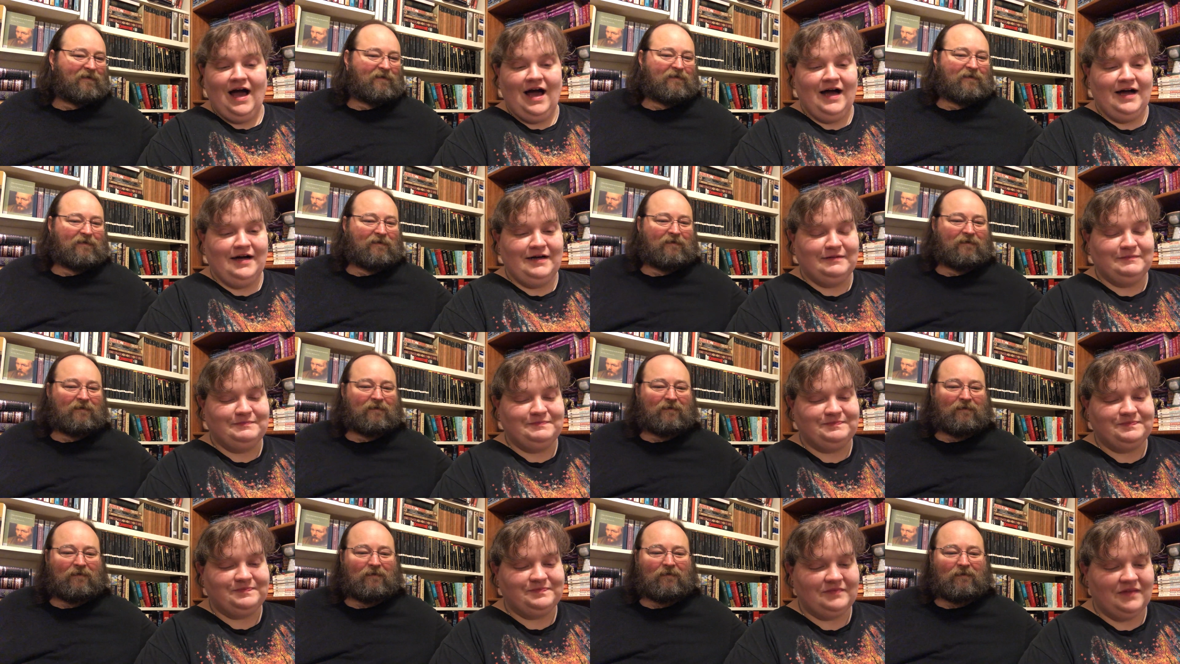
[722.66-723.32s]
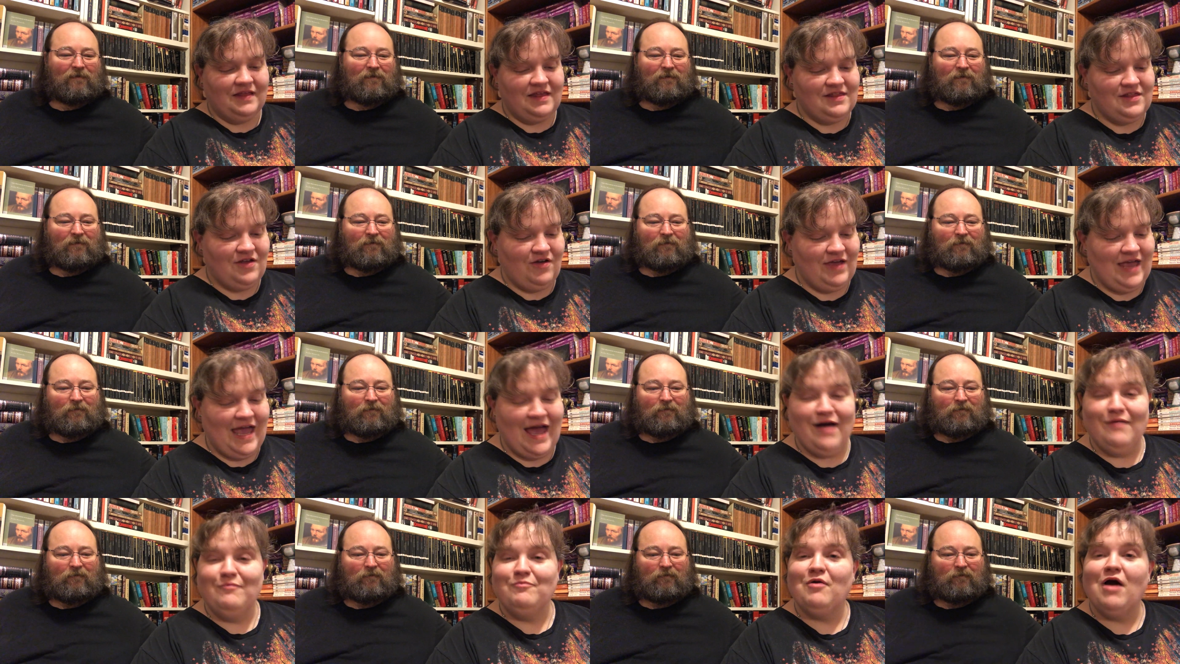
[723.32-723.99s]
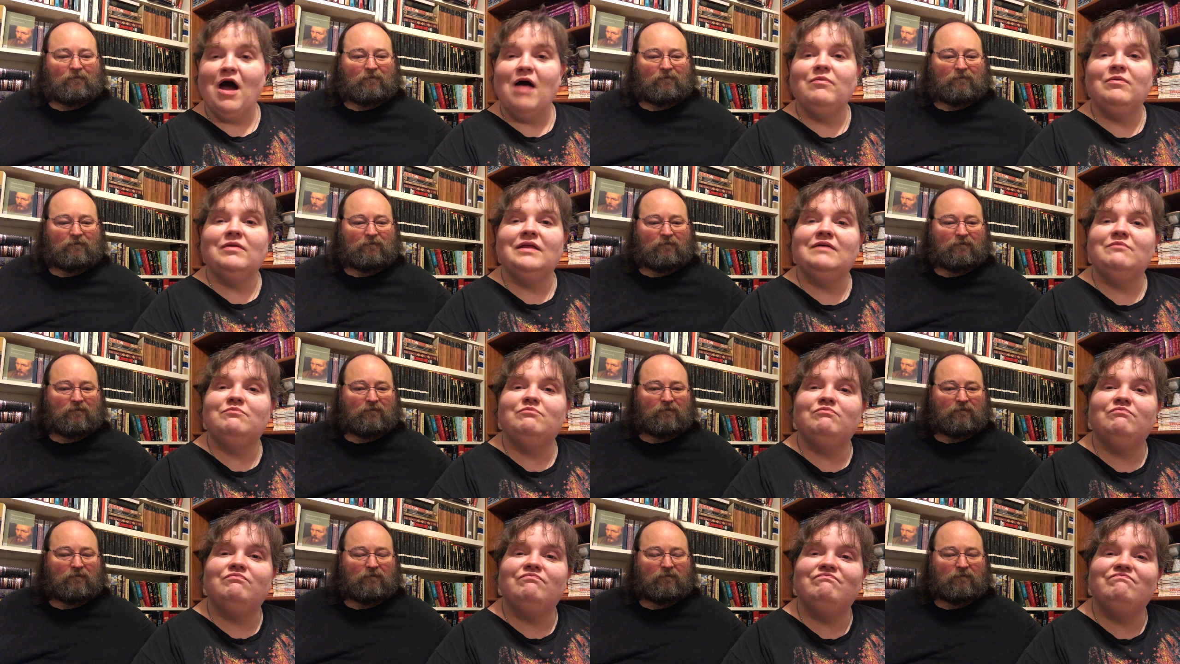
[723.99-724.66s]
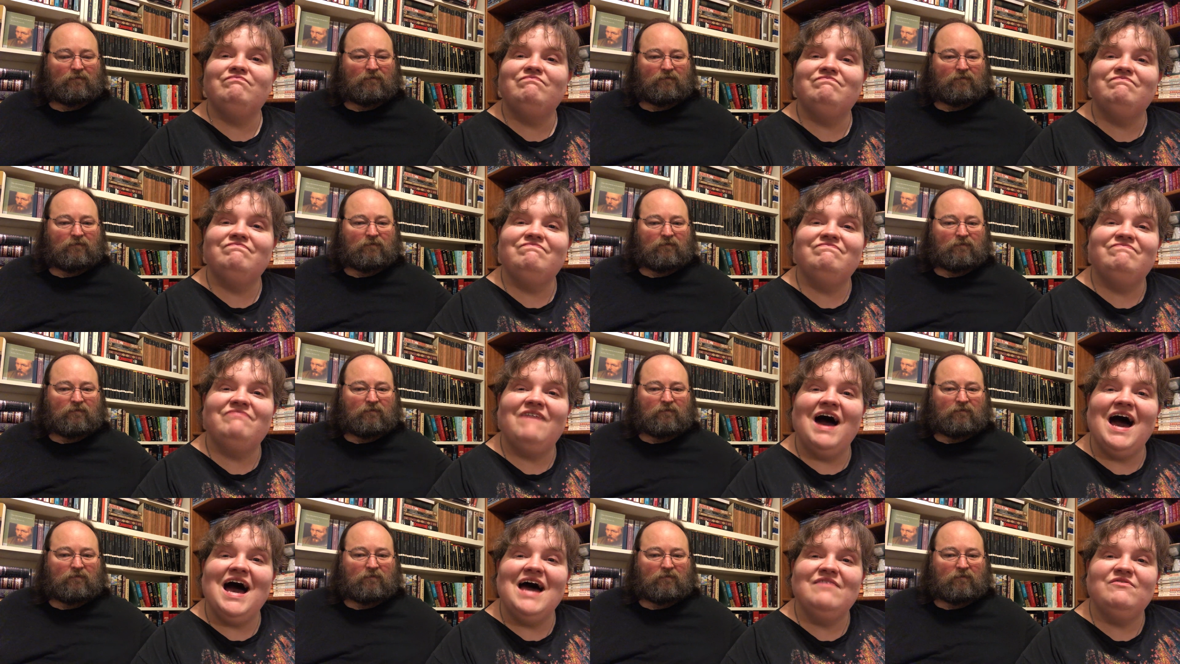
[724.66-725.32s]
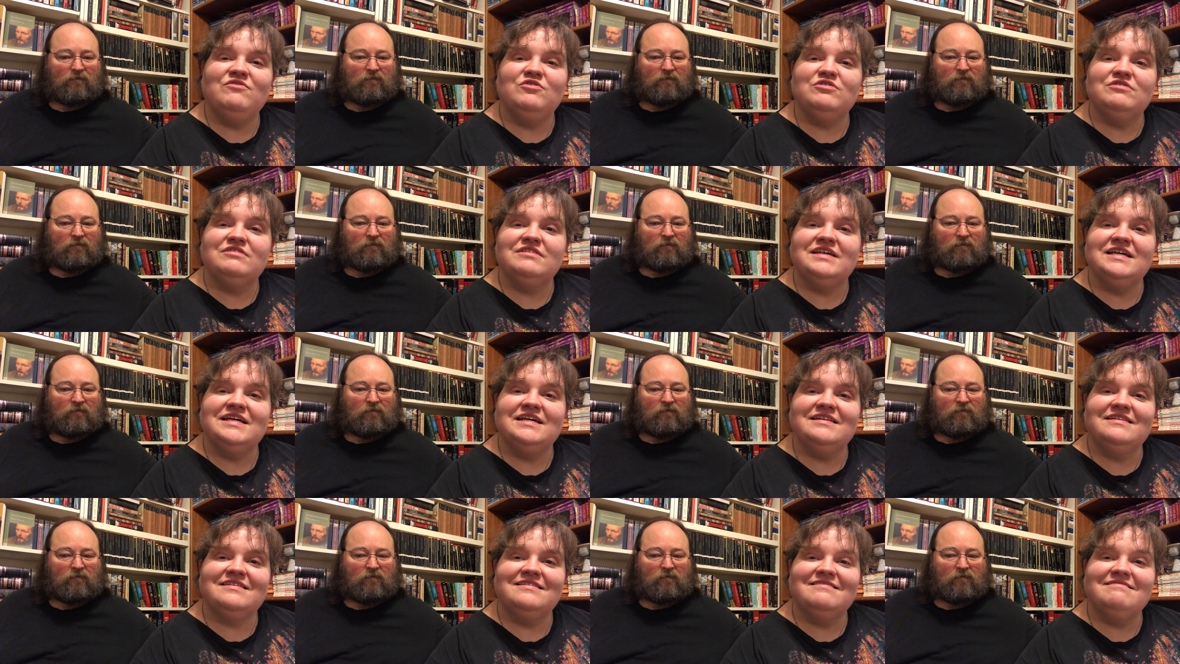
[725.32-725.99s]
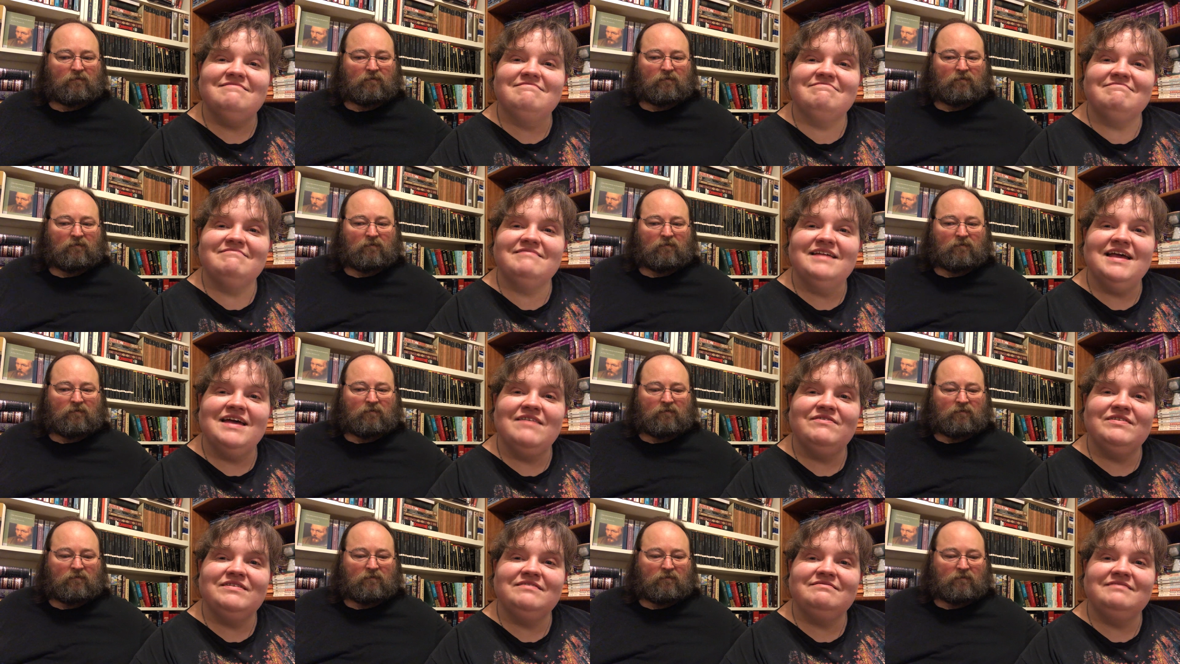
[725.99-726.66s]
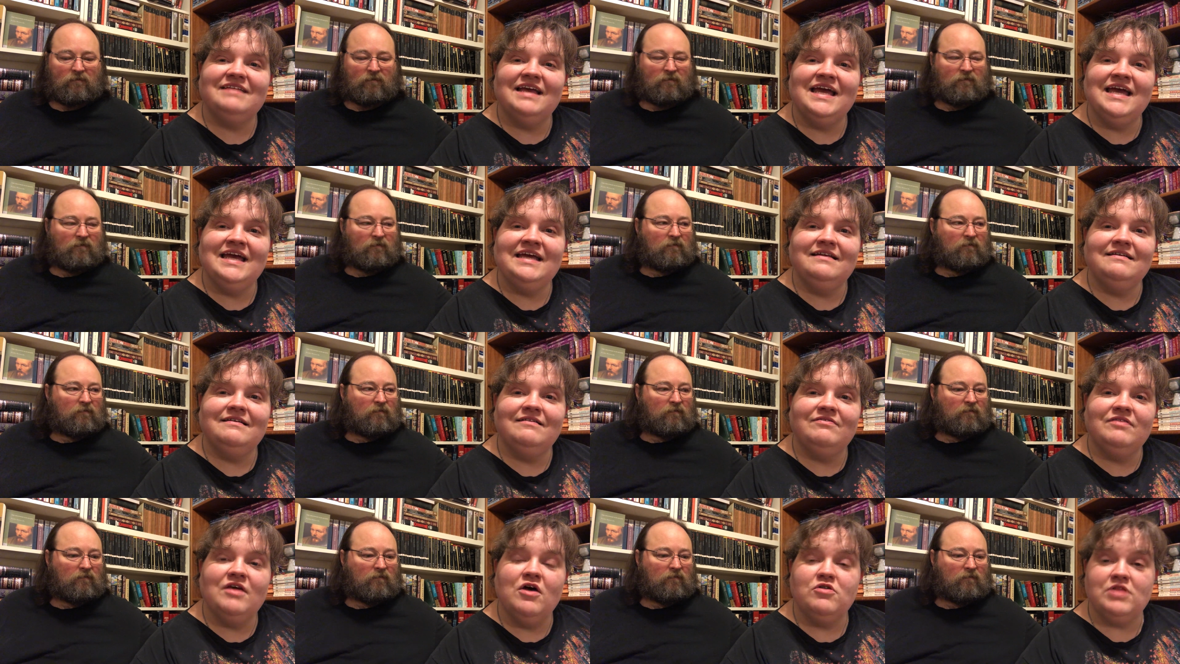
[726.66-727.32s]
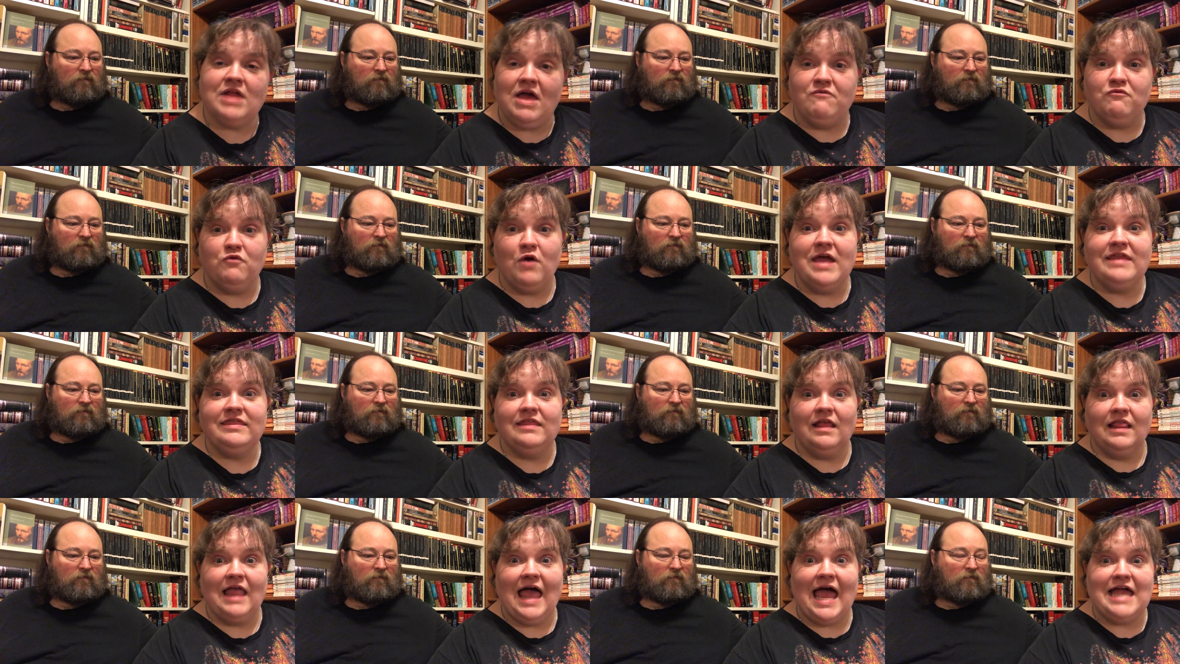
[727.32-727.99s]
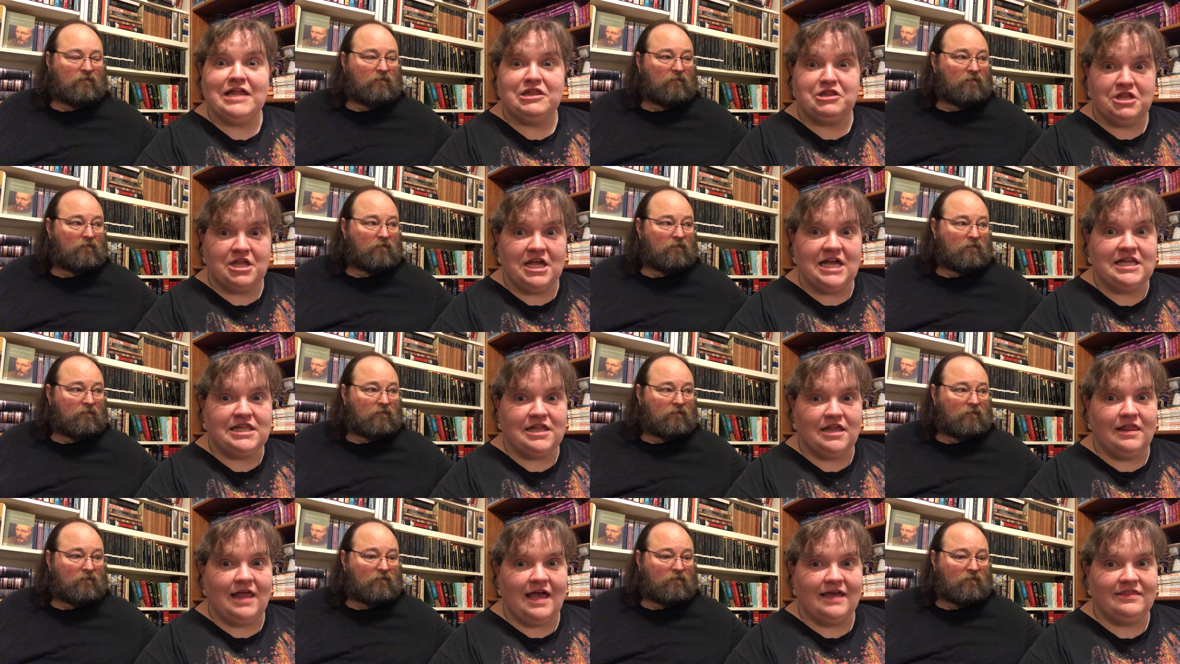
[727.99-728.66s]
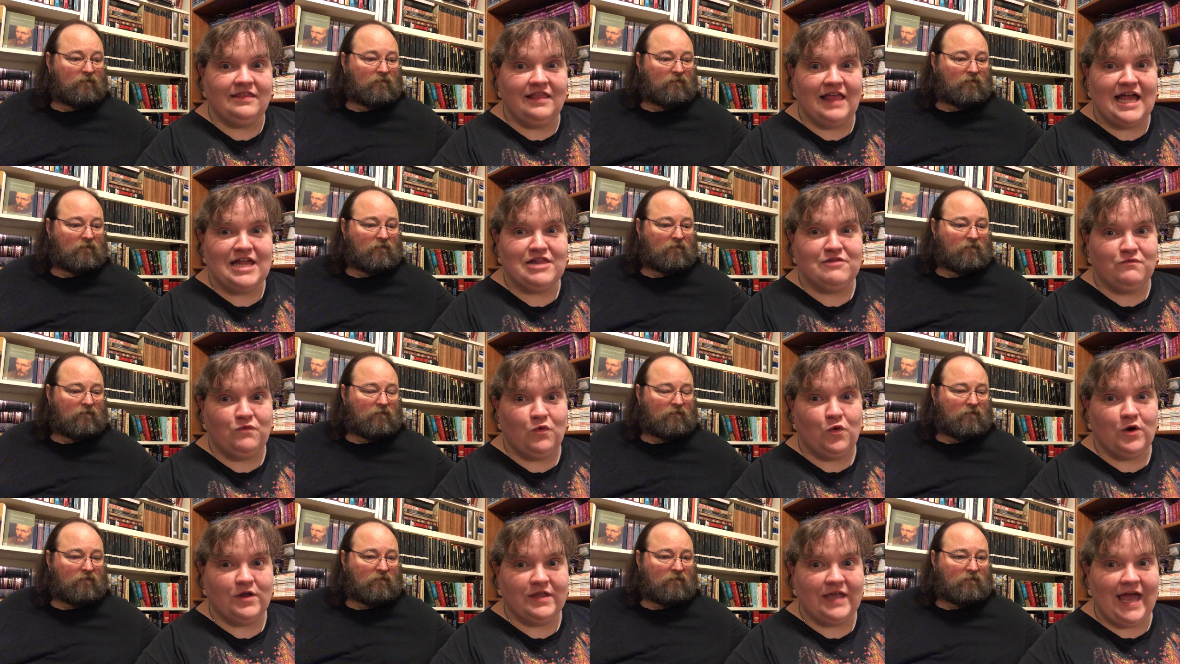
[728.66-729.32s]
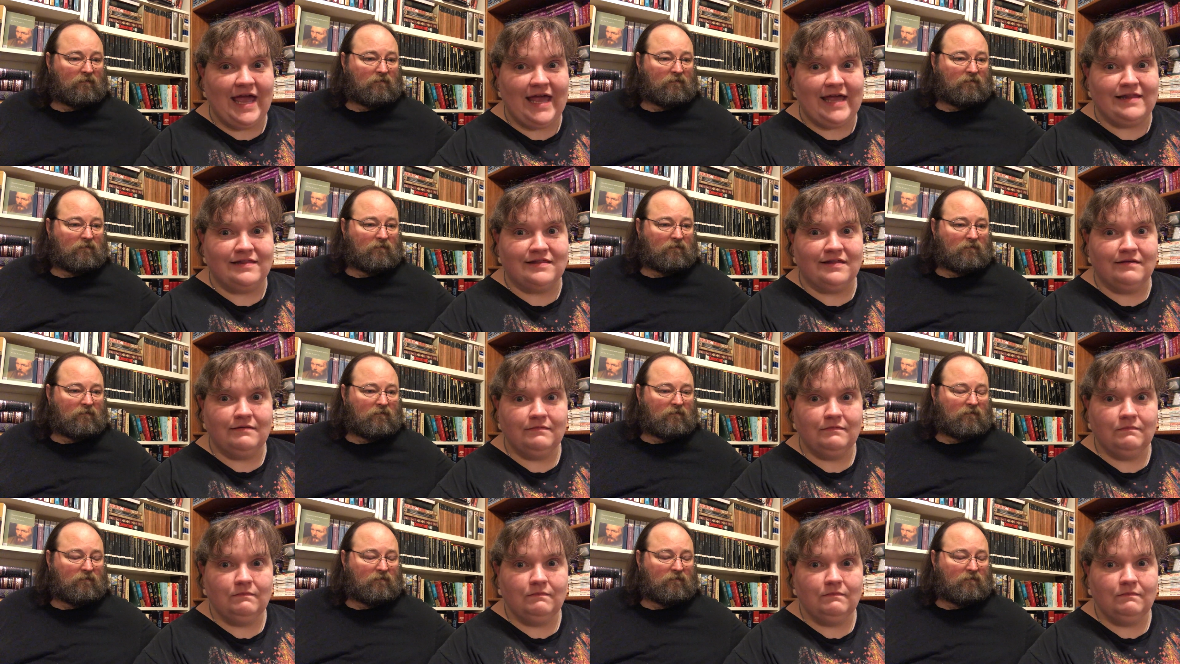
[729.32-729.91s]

Speaker 1: um. So yeah, probably five or six, seven, eight of those. I've read the last six in like the last four days.